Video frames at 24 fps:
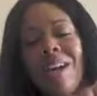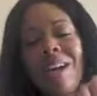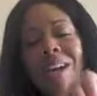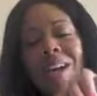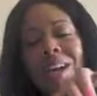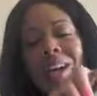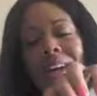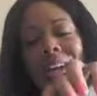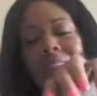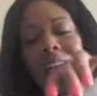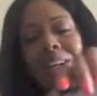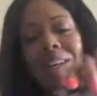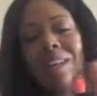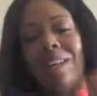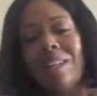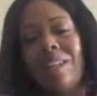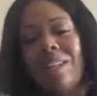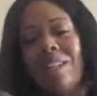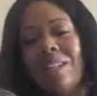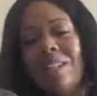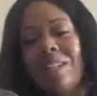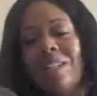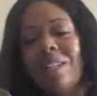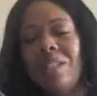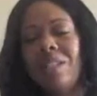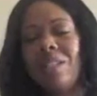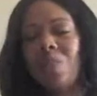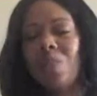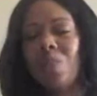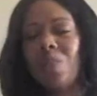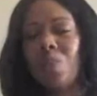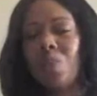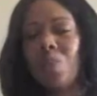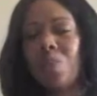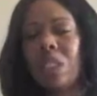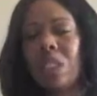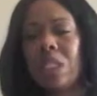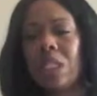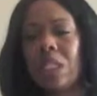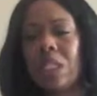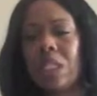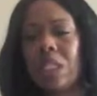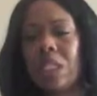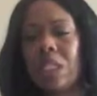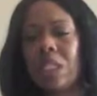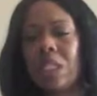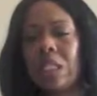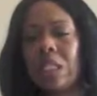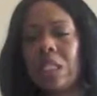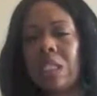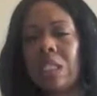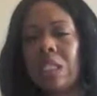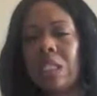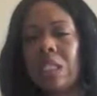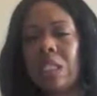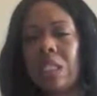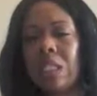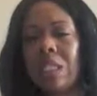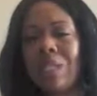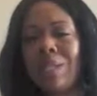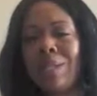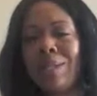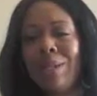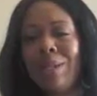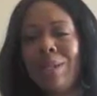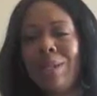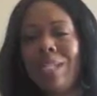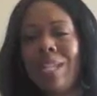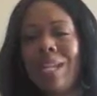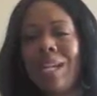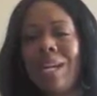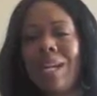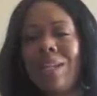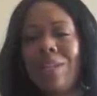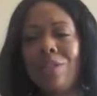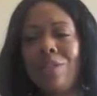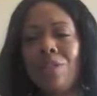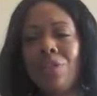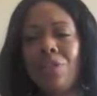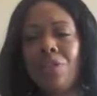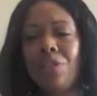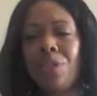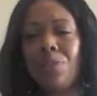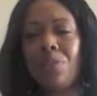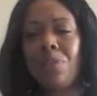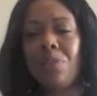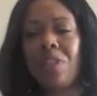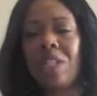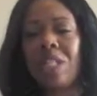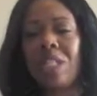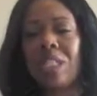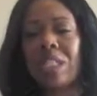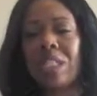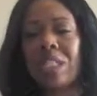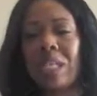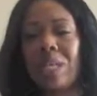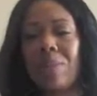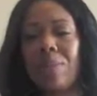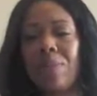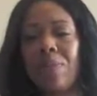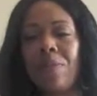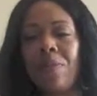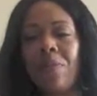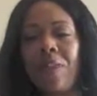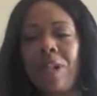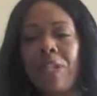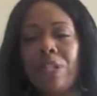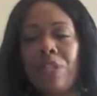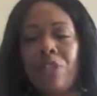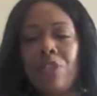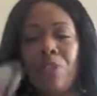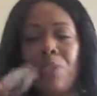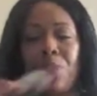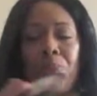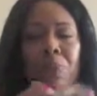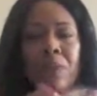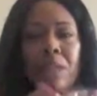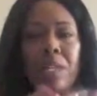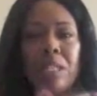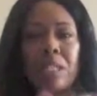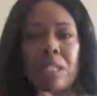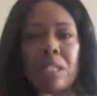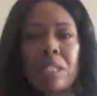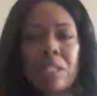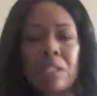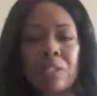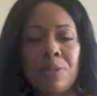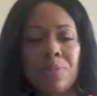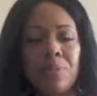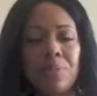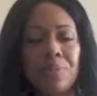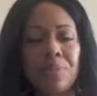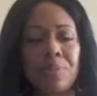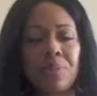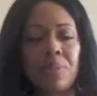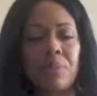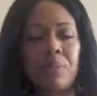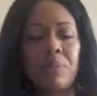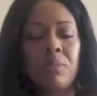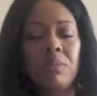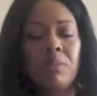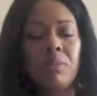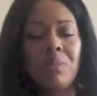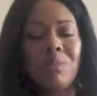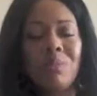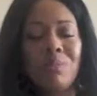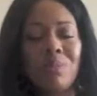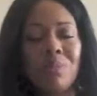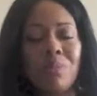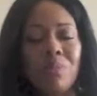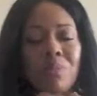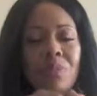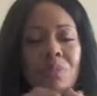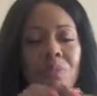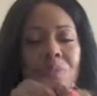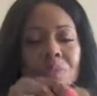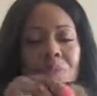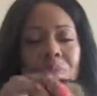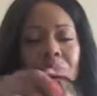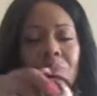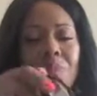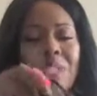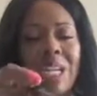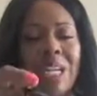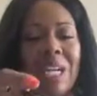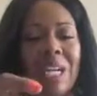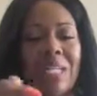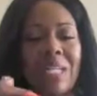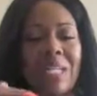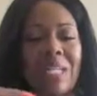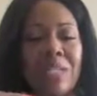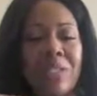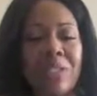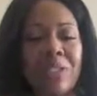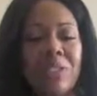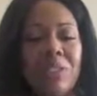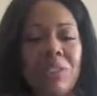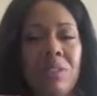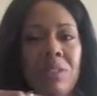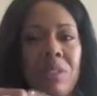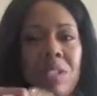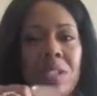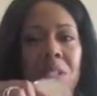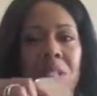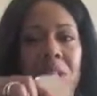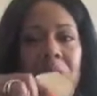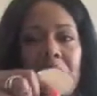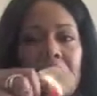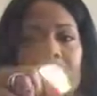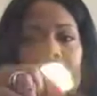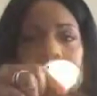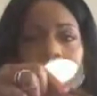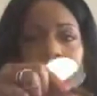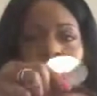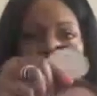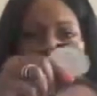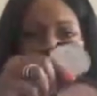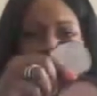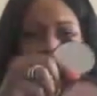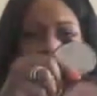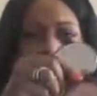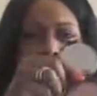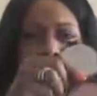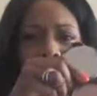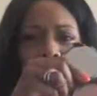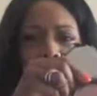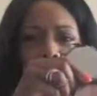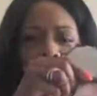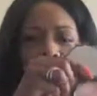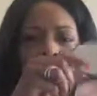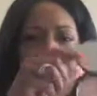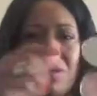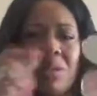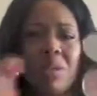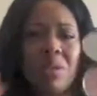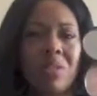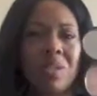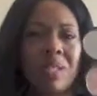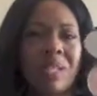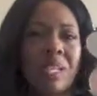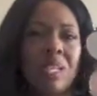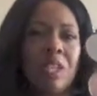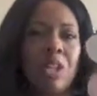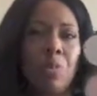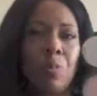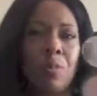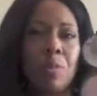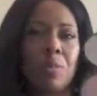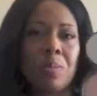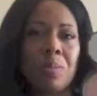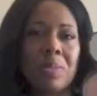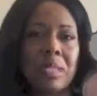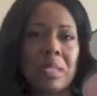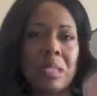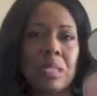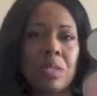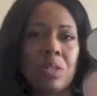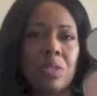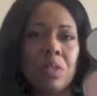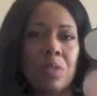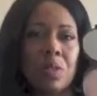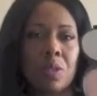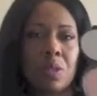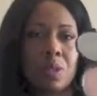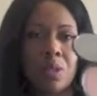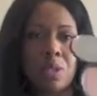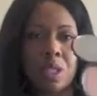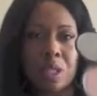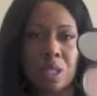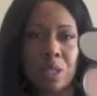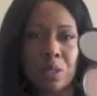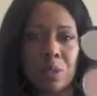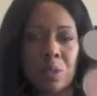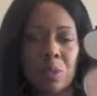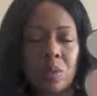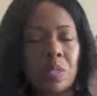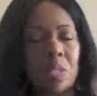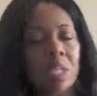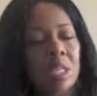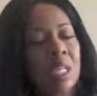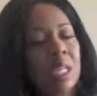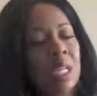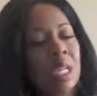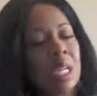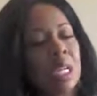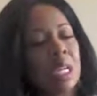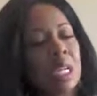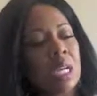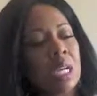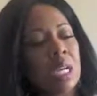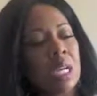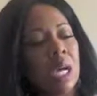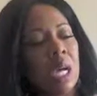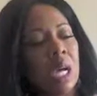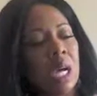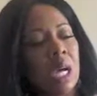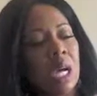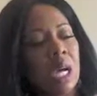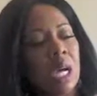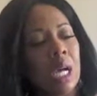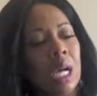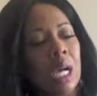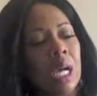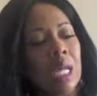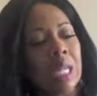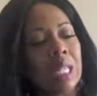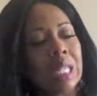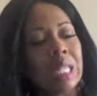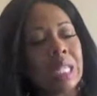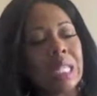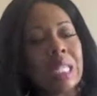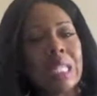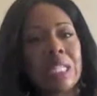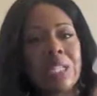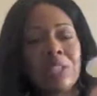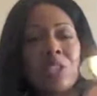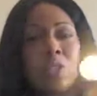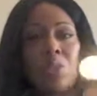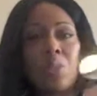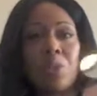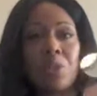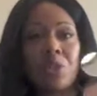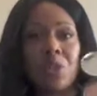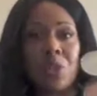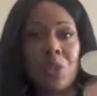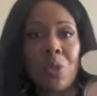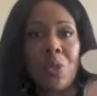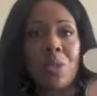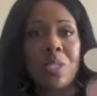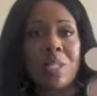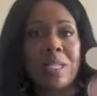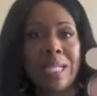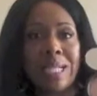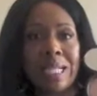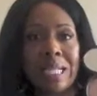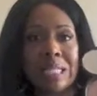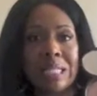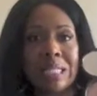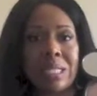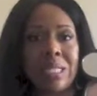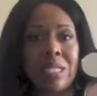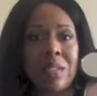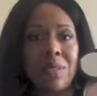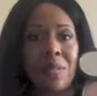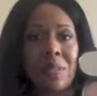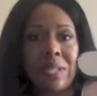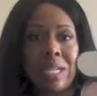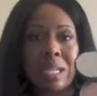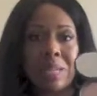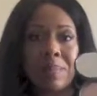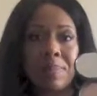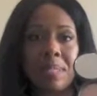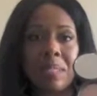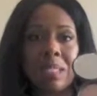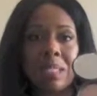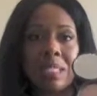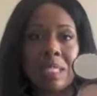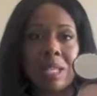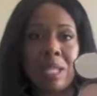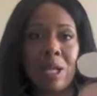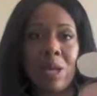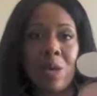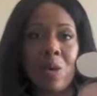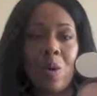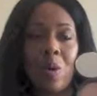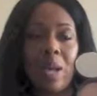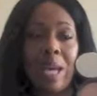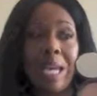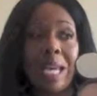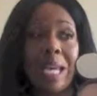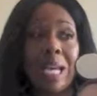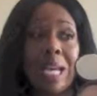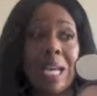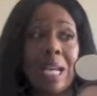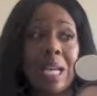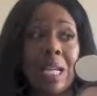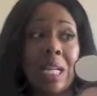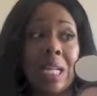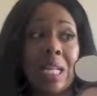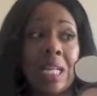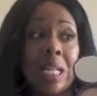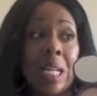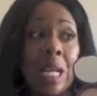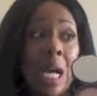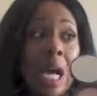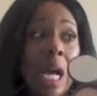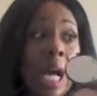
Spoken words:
Which one is this? Yeah, their shimmering skin perfector pressed highlighter. Wow, I thought I got Opal, but this is Rose Gold. This was during, like I said, the VIB sale, and